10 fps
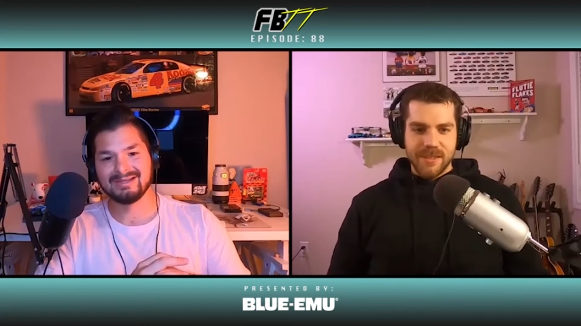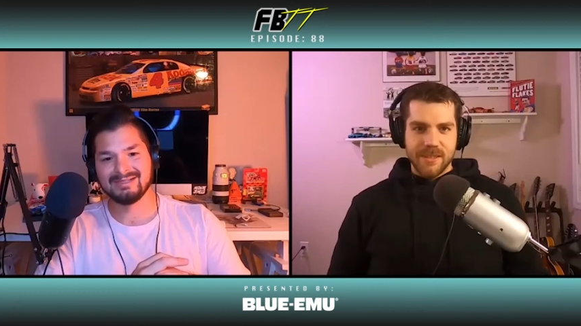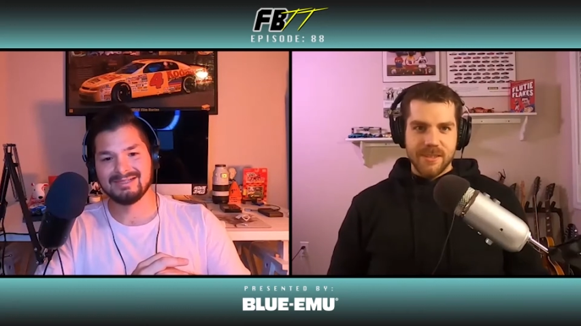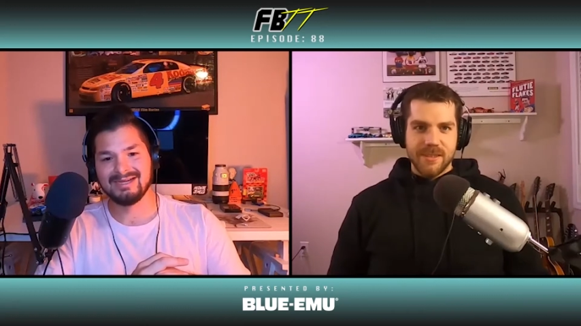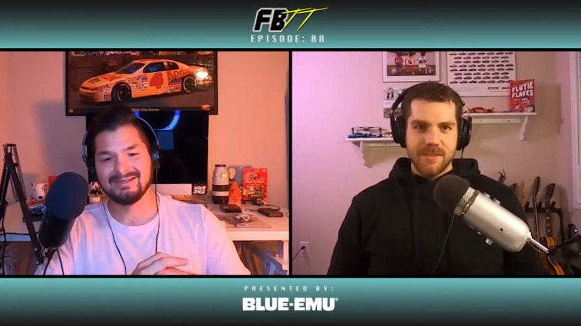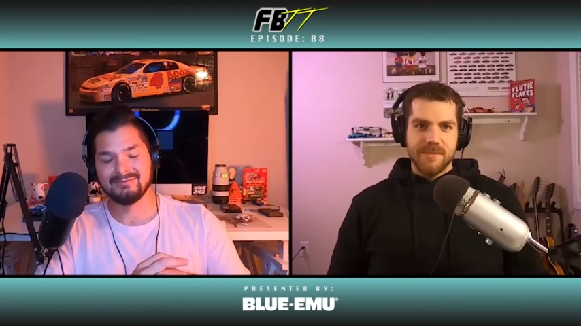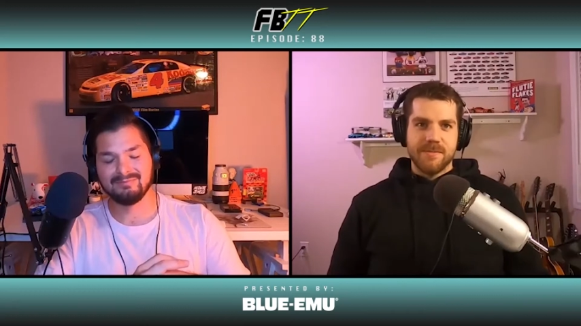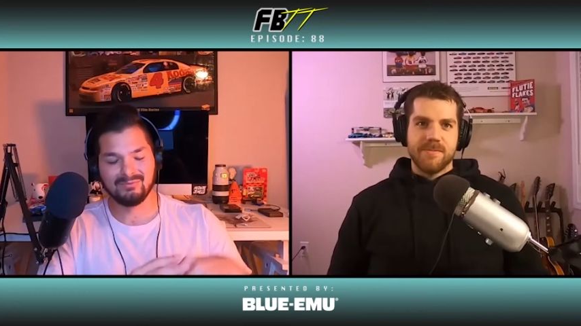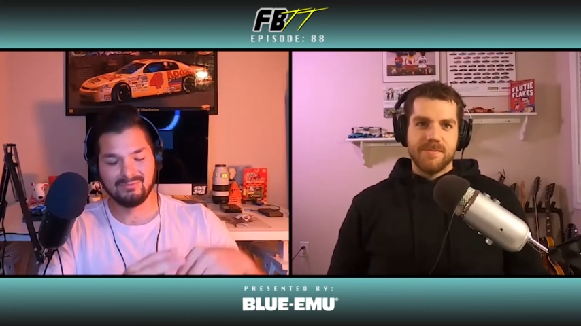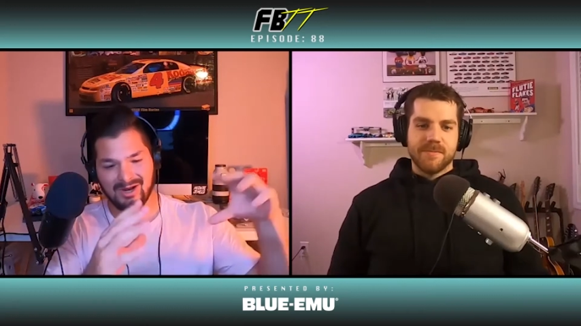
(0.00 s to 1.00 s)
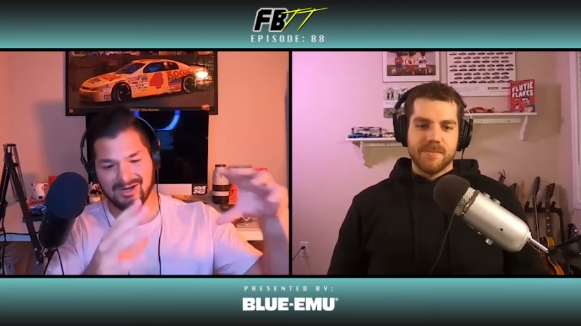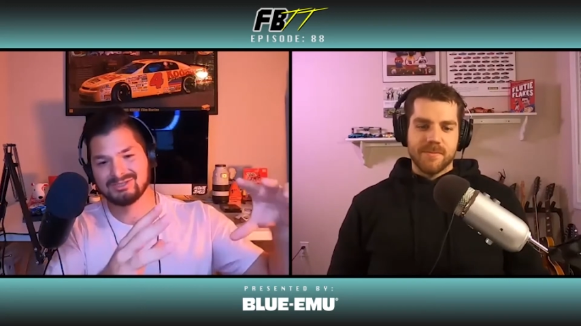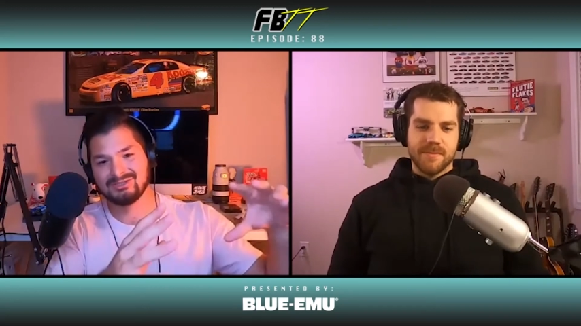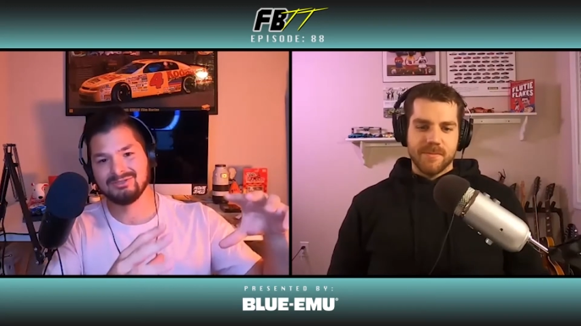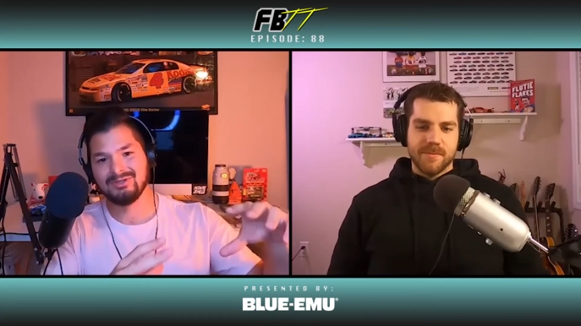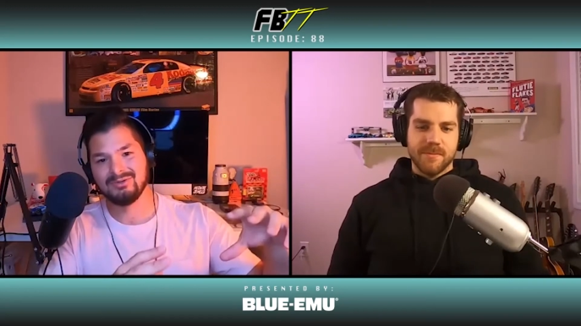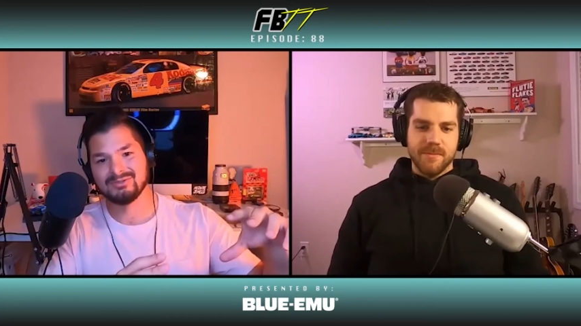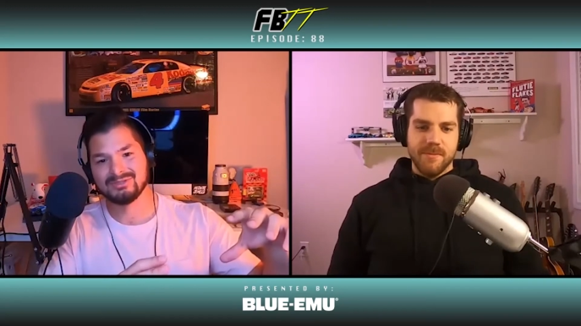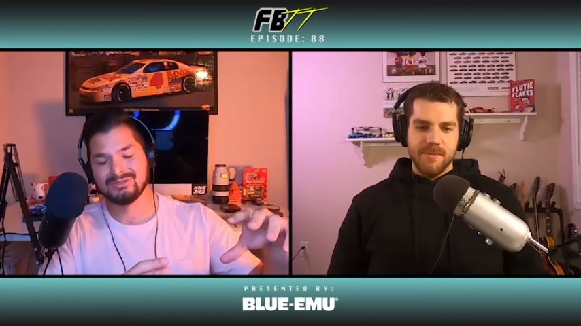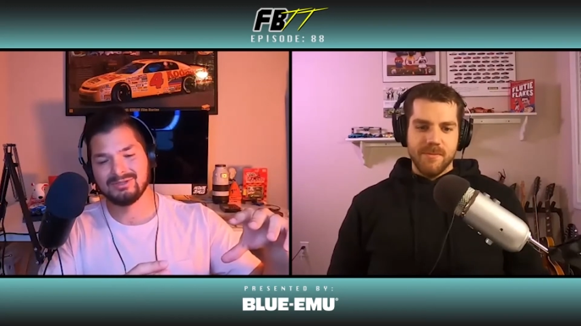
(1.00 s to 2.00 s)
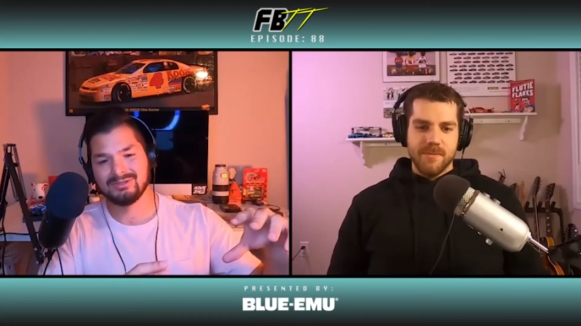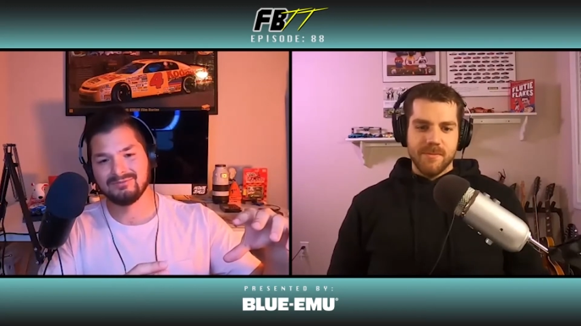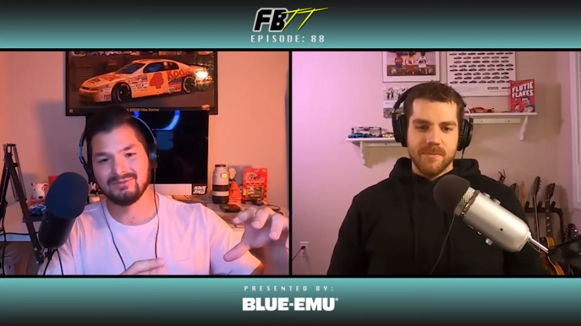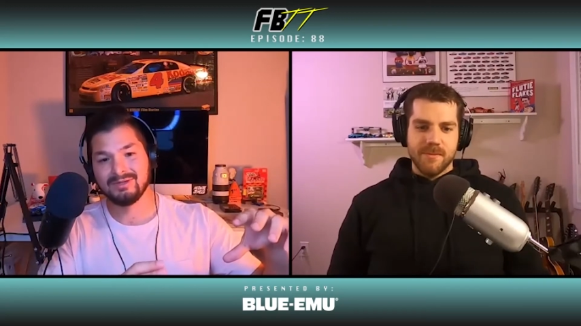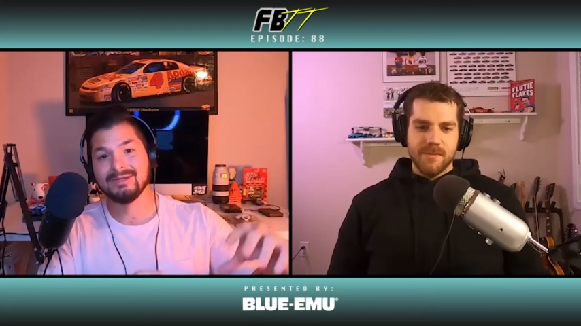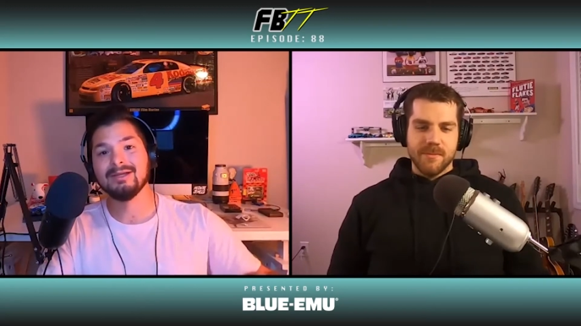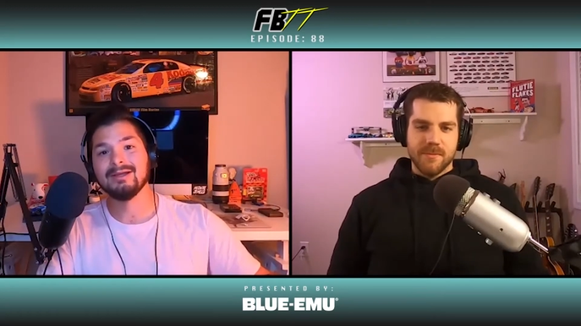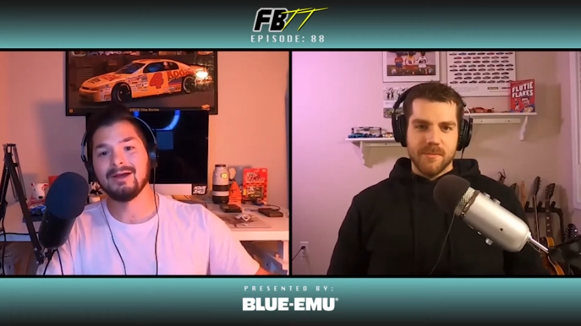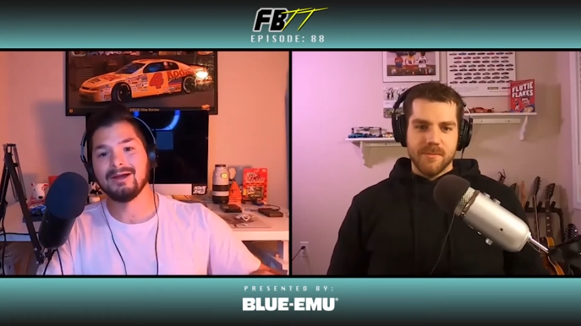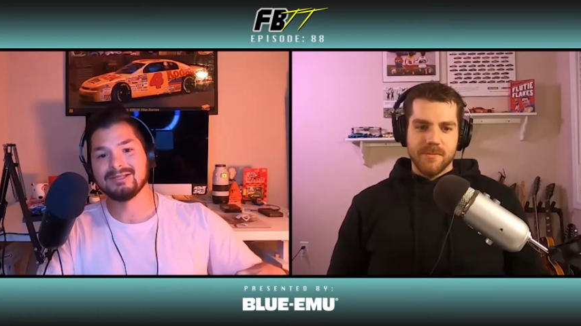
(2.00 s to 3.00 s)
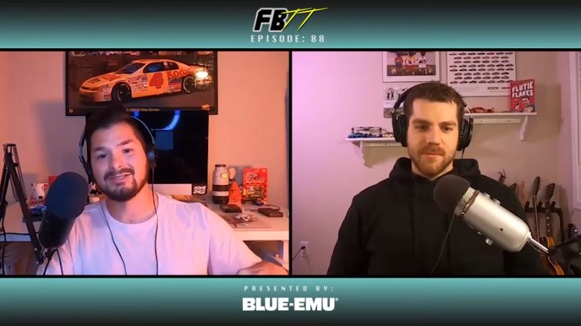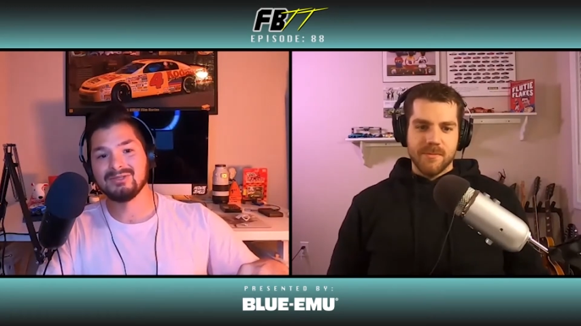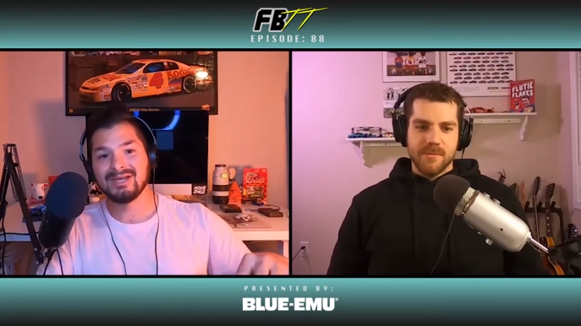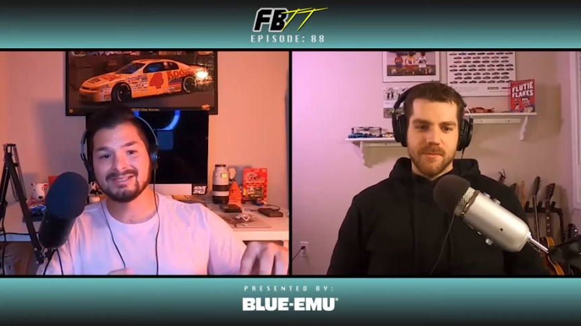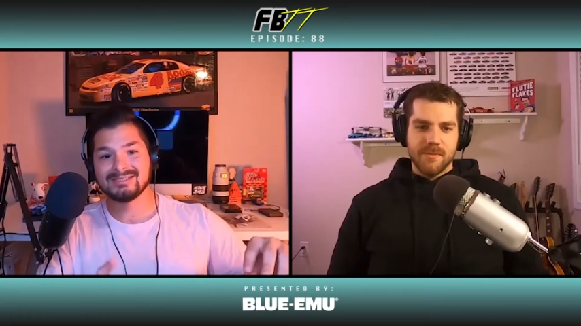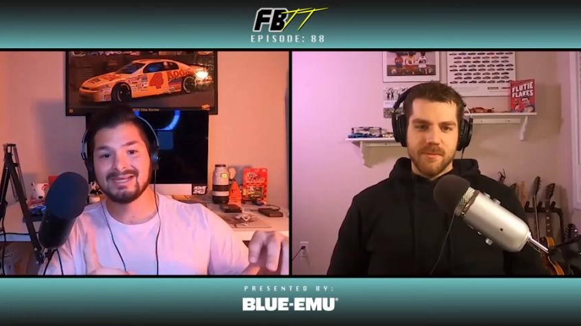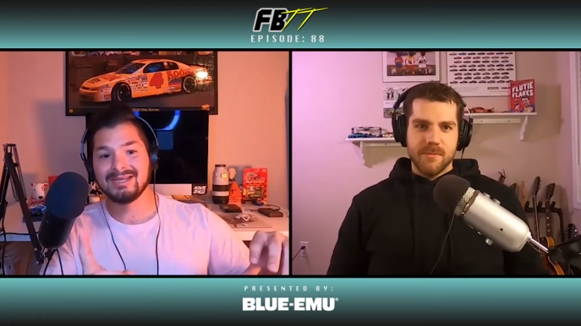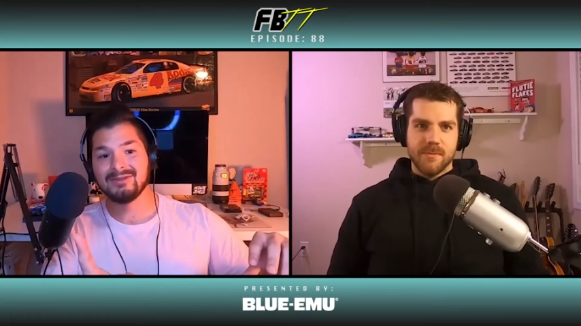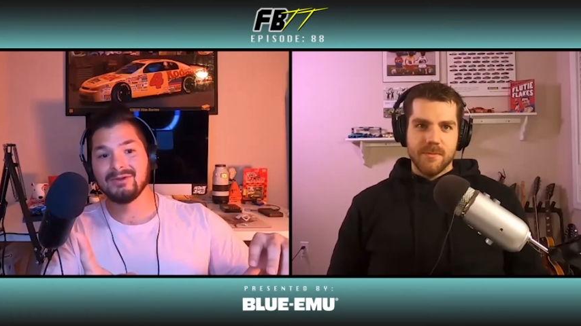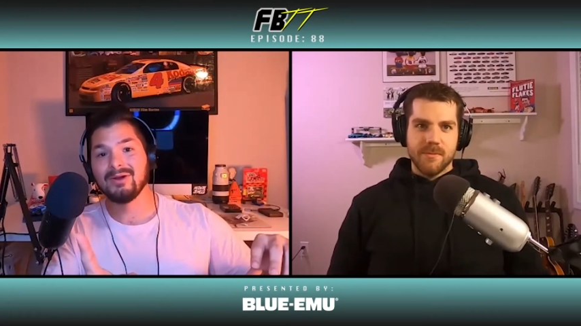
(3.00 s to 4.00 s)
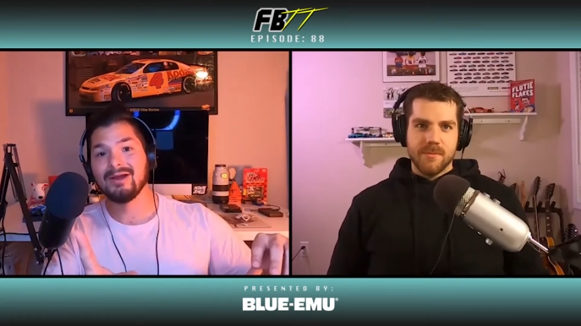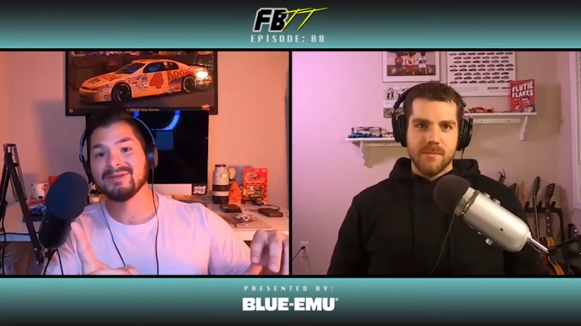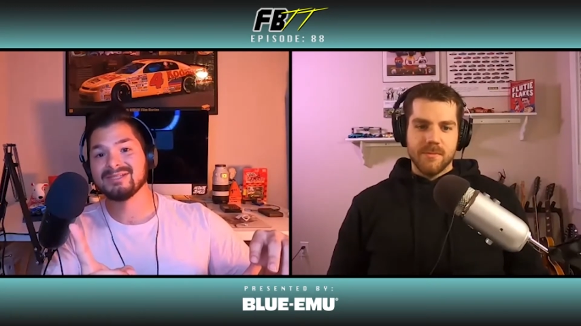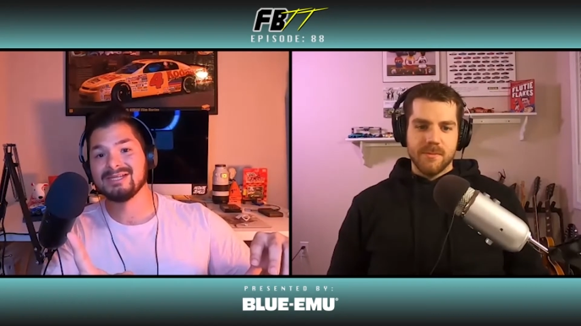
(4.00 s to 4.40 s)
Speaker 1: day and the big Rockstar logos on the on the front. Uh, two thousand ten, though, I'm going to say is